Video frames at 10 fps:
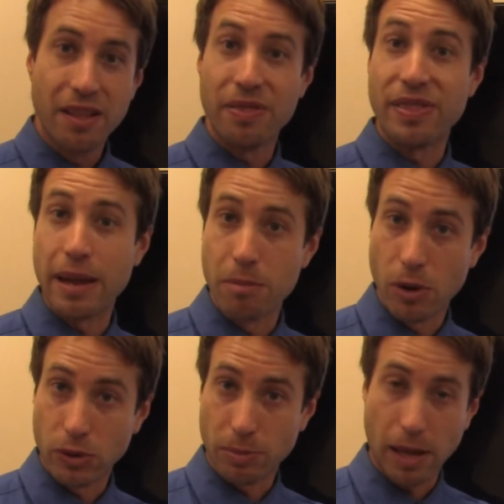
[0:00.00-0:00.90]
then
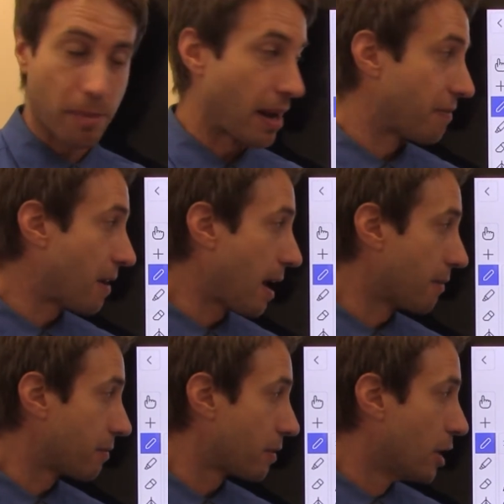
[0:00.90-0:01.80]
multiply by 5.
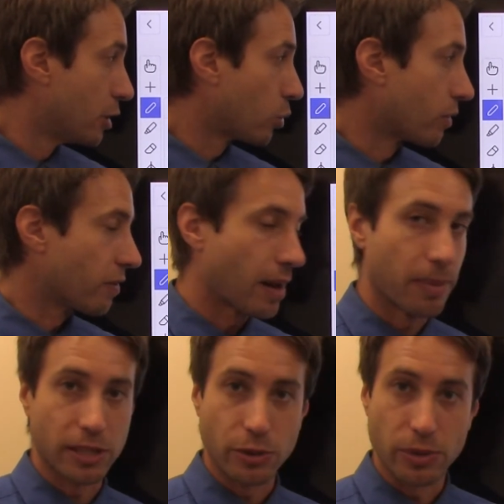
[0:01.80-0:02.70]
12 divided
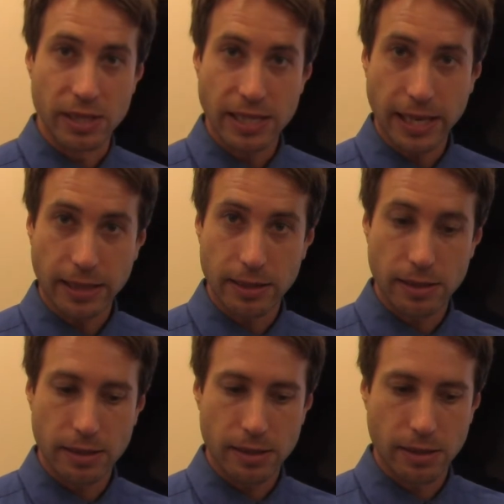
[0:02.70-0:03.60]
by 2 is
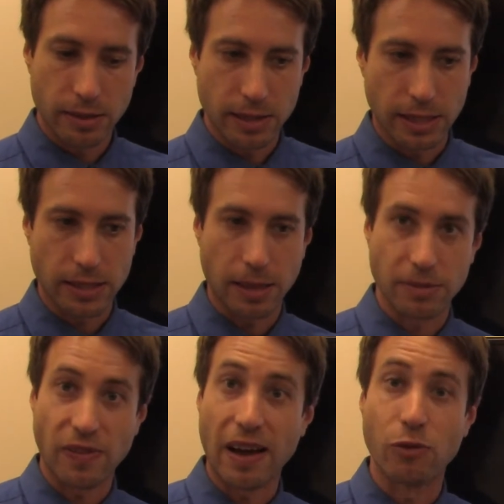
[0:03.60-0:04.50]
6. 6 times
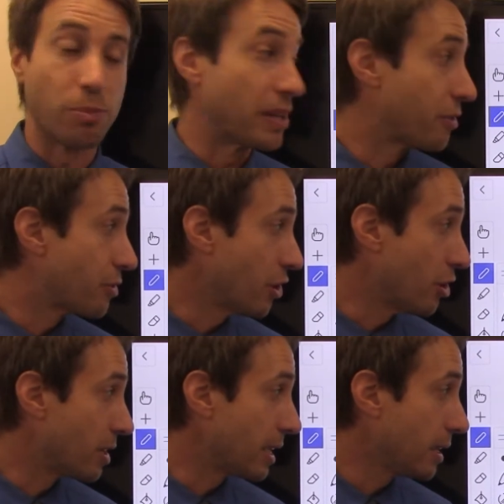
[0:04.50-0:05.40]
5 would be
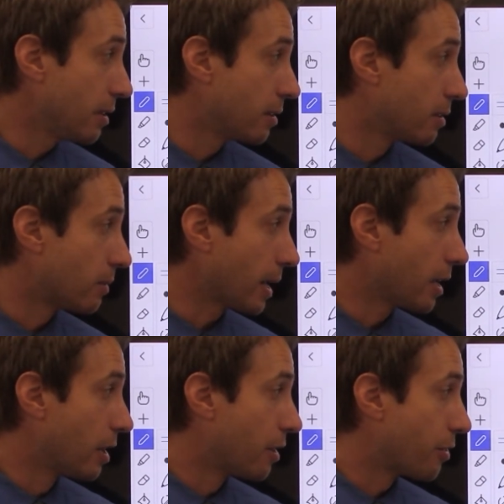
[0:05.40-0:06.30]
30,
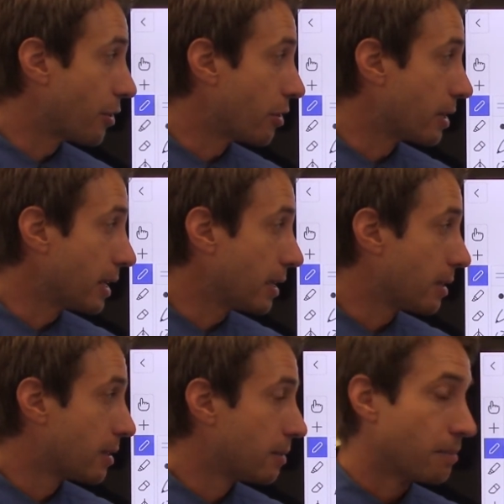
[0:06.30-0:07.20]
right? 30
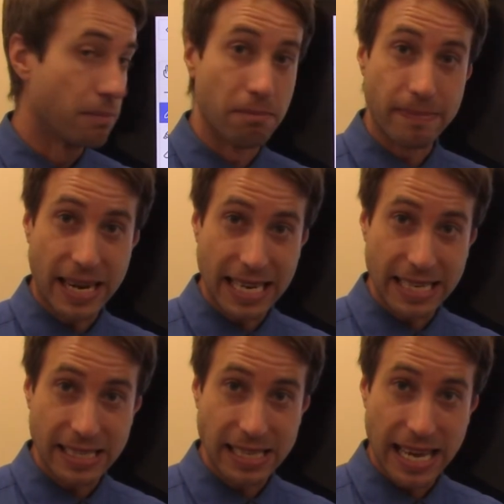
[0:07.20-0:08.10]

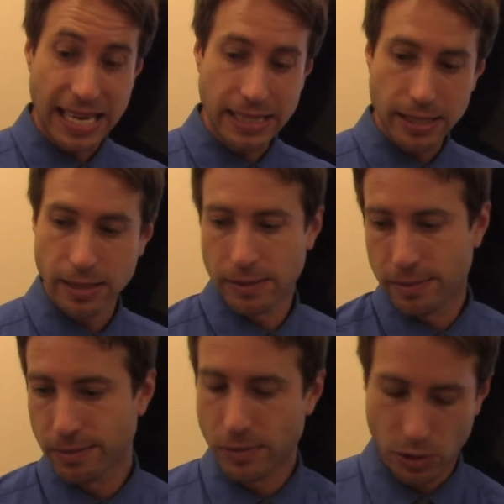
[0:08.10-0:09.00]
minus 8,
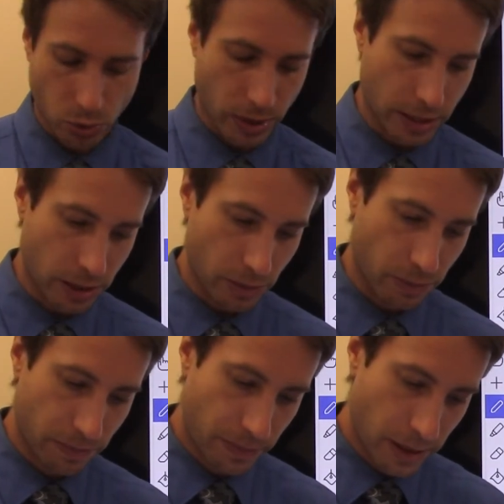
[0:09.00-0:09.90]
22.
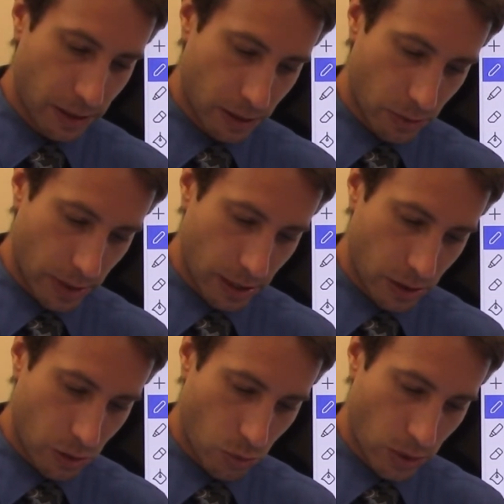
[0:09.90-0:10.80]
So we
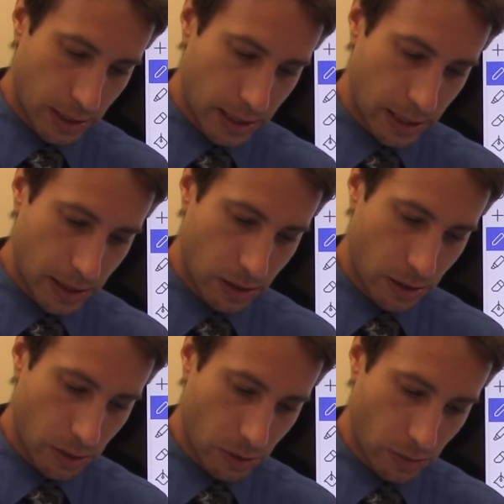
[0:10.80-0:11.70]
get
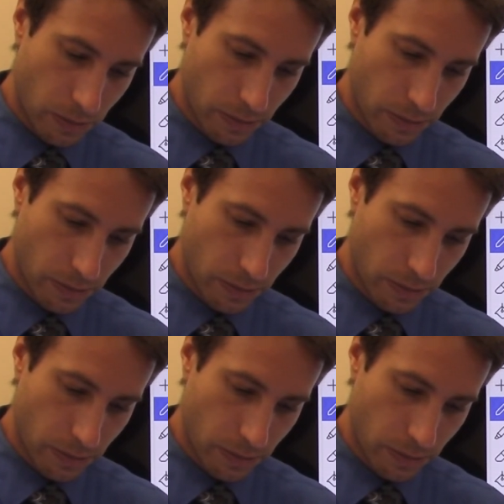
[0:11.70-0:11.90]
22